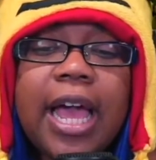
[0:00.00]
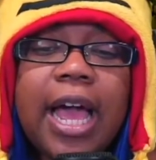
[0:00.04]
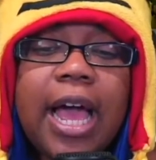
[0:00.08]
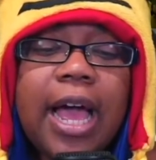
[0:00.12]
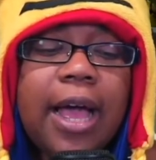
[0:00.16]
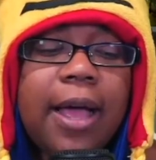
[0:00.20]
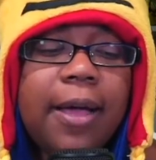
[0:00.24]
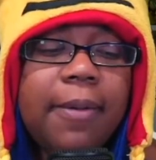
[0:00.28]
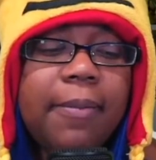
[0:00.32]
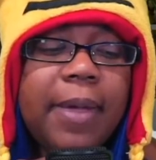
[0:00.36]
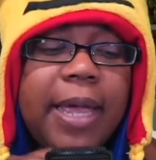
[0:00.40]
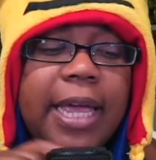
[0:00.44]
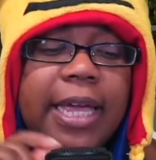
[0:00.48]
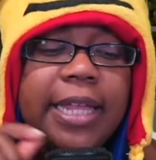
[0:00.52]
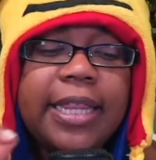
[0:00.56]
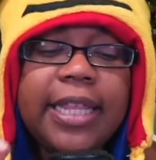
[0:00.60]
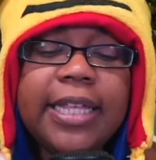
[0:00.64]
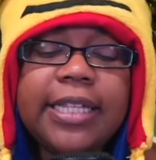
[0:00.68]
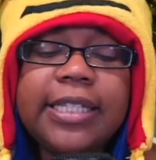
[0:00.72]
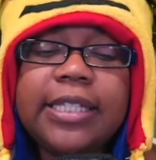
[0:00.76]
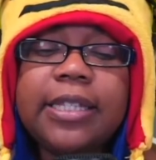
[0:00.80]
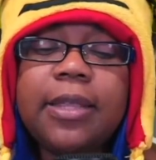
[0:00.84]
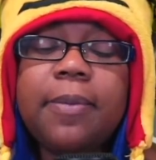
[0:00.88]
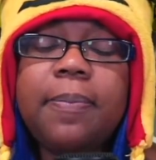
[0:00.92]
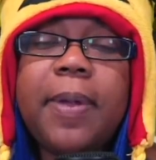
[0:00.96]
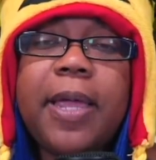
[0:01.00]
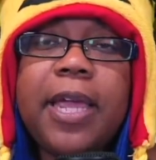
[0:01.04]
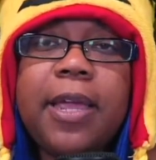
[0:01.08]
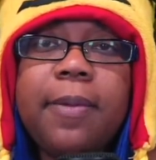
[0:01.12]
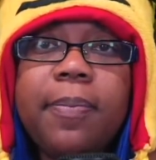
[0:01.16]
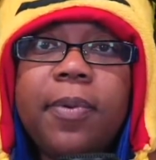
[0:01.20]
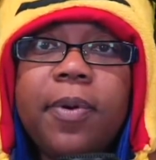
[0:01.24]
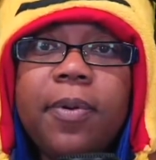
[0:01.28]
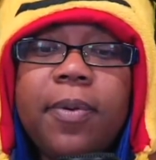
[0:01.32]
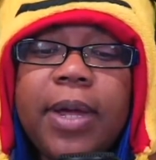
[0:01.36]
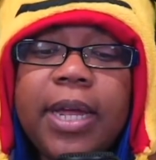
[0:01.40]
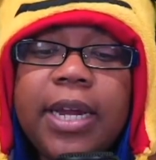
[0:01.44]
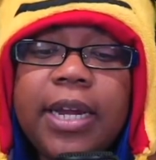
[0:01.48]
Um, and it's the
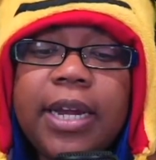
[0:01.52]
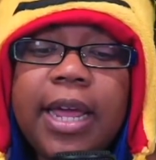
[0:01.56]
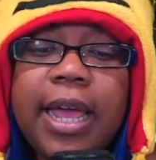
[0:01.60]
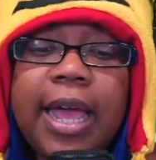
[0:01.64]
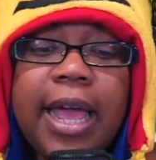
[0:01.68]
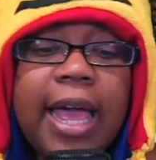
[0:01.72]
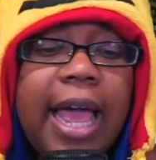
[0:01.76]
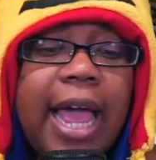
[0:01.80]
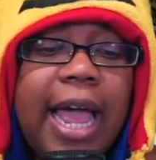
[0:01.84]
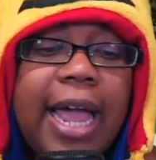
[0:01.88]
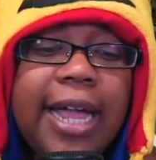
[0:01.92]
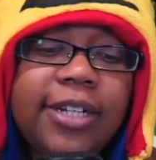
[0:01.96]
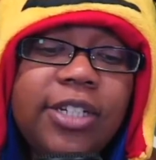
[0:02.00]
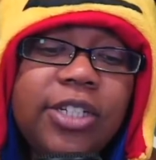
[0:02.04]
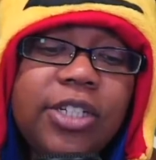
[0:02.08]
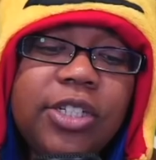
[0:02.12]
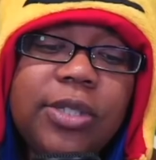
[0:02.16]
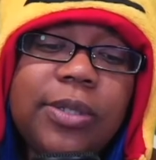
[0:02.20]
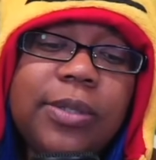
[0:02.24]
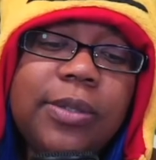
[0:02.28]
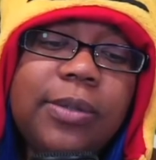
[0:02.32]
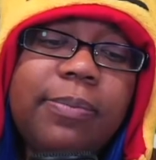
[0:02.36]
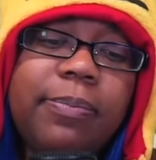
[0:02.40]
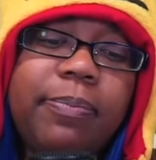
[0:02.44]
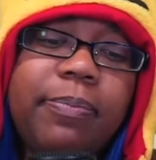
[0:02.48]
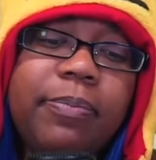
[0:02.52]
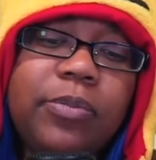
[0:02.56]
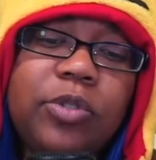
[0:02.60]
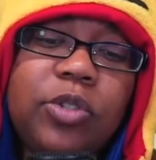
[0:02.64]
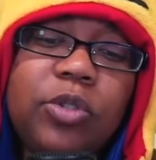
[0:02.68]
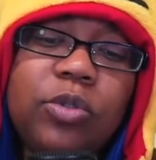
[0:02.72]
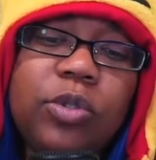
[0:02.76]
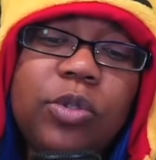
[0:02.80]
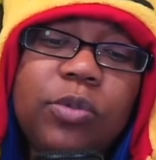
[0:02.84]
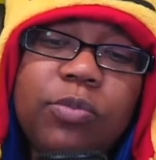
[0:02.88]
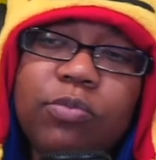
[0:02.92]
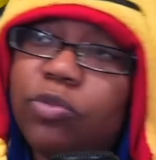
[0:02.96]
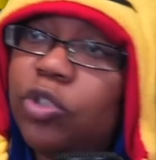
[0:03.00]
paper one. I just do, do